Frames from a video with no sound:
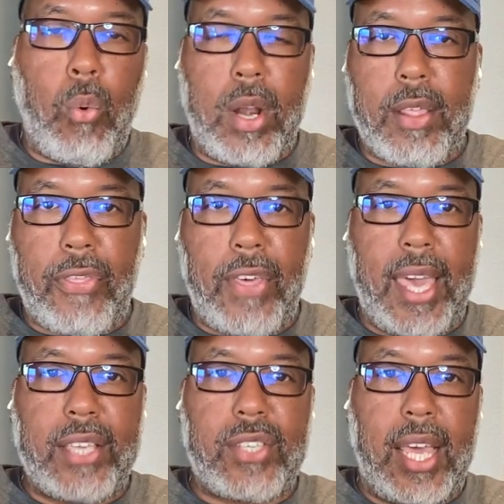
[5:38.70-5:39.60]
One of the
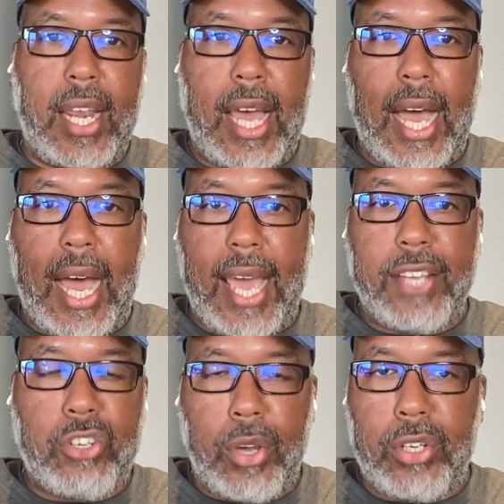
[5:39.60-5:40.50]
things that
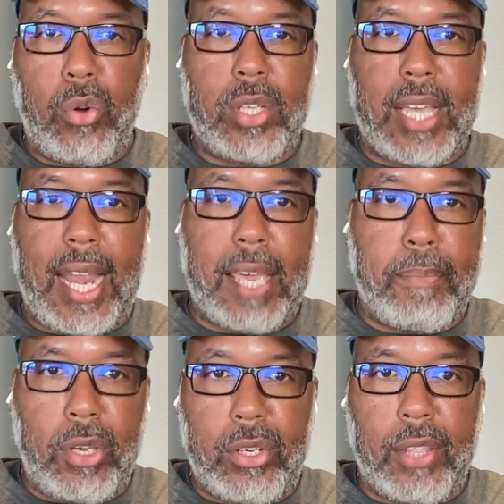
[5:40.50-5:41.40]
I enjoy doing is I
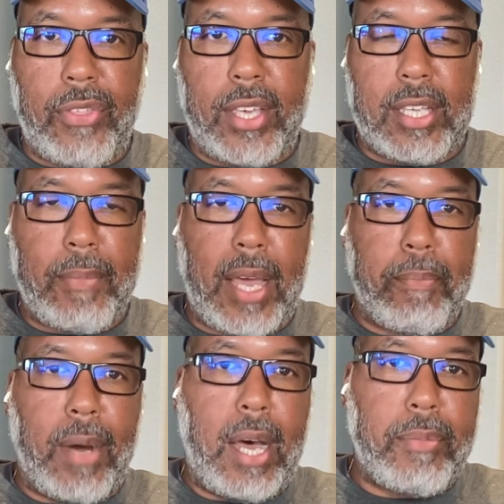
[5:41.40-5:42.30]
like building things. I'm
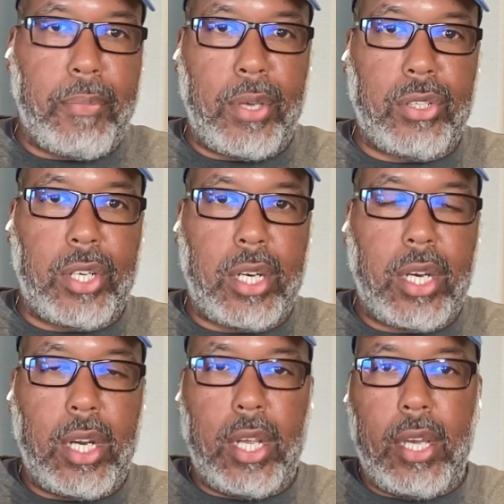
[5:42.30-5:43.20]
not Bob the Builder,
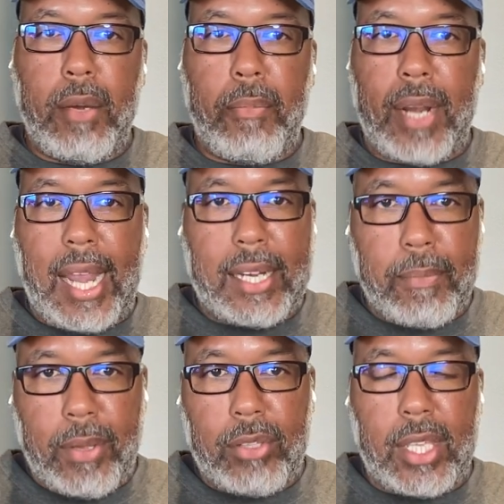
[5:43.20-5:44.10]
but I
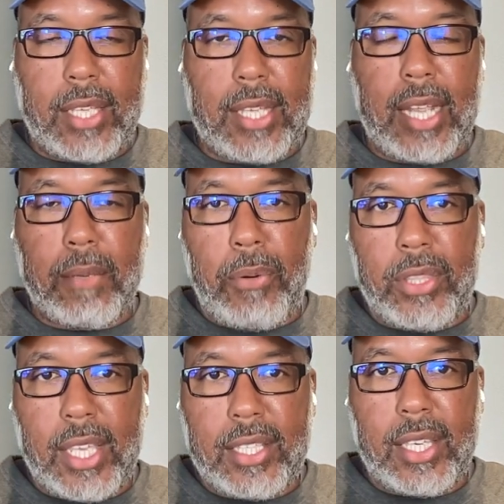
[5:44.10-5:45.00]
like to build things. I like to
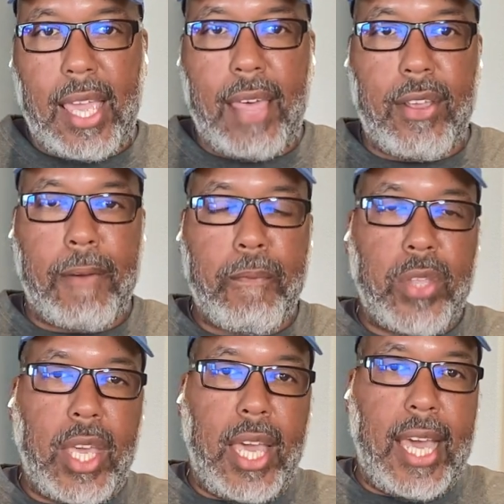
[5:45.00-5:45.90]
put things together.
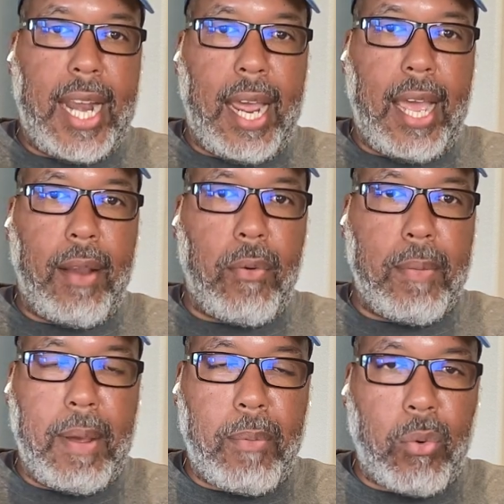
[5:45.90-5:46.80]
And I
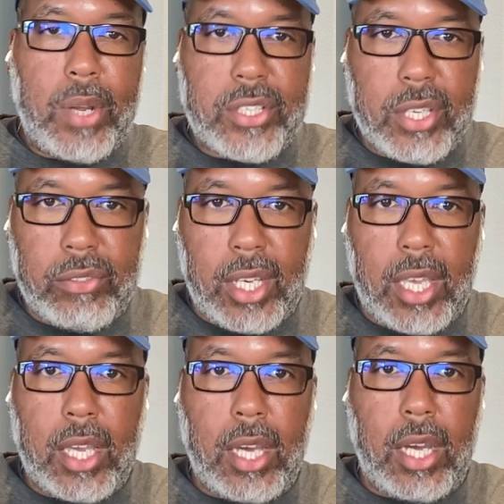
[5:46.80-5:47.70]
remember
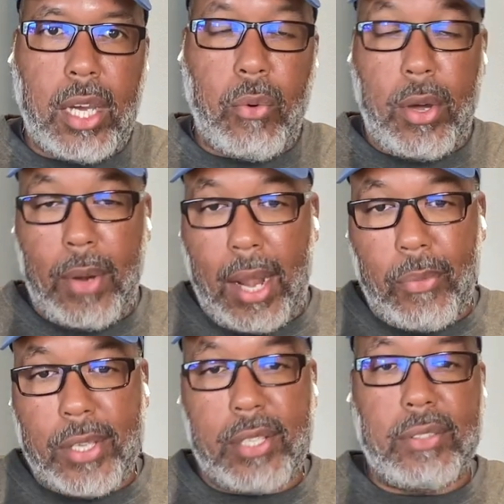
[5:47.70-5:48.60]
recently,
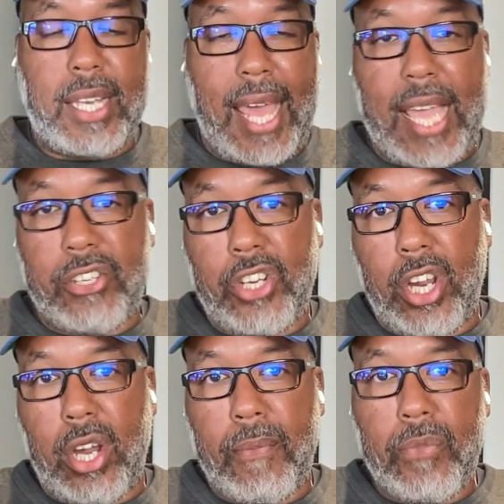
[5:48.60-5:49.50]
last
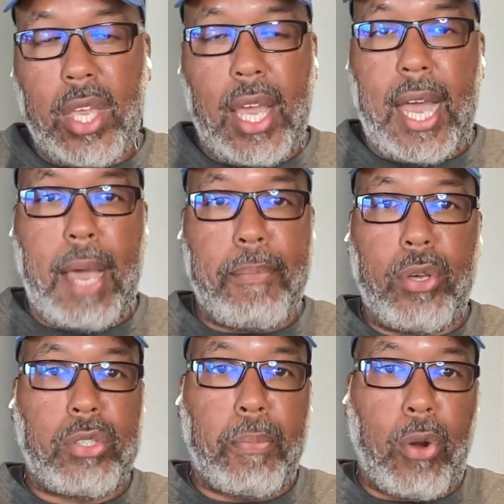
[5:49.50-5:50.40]
year, I
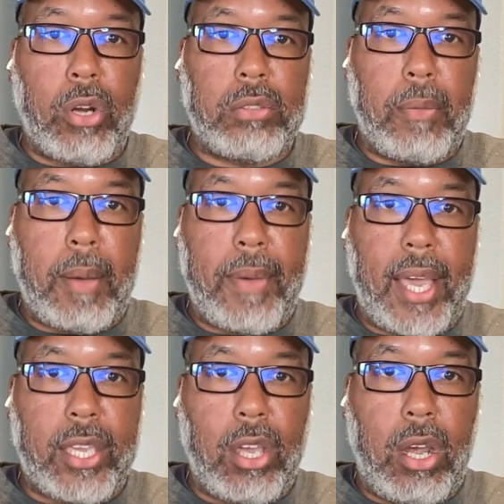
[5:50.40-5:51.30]
built a pergola in my
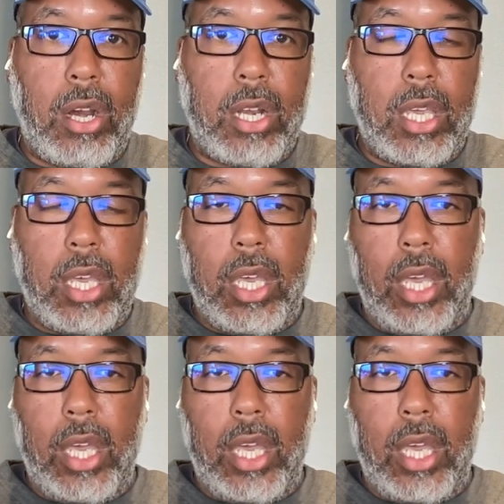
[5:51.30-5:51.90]
backyard.